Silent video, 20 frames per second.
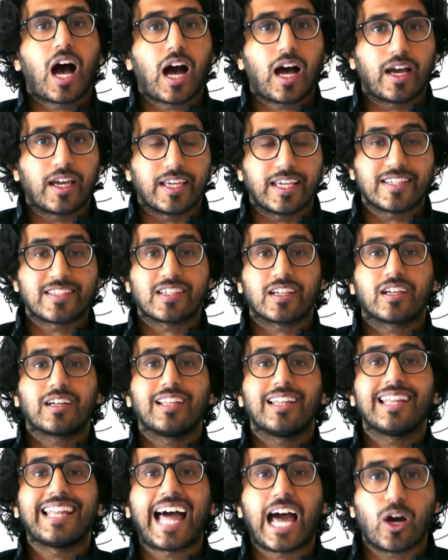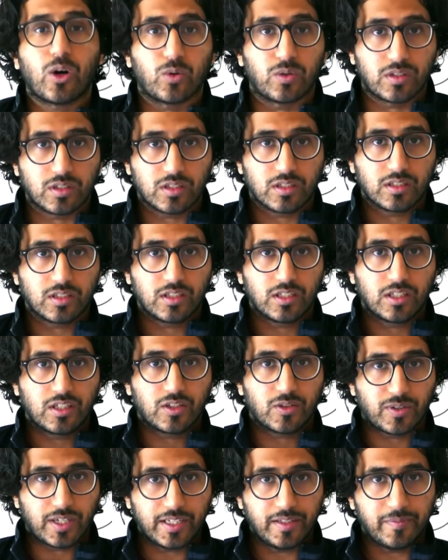I is a cloud,
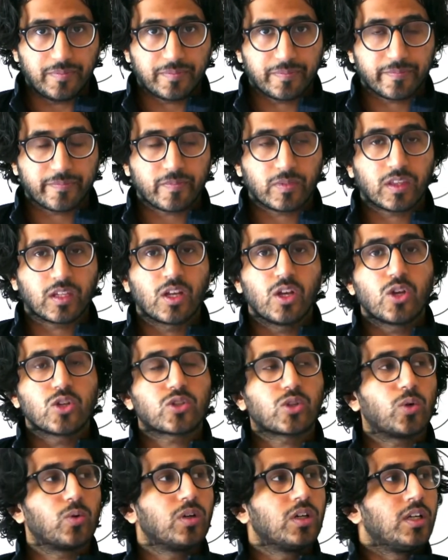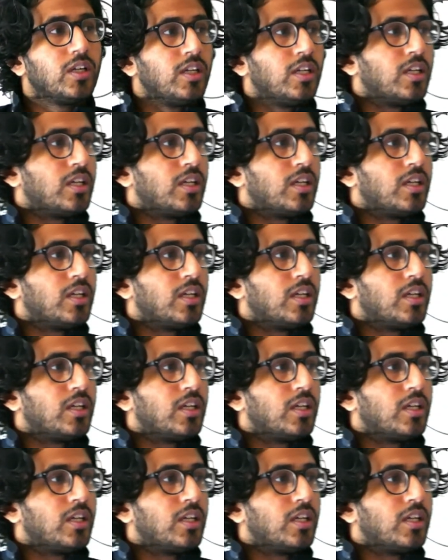right? So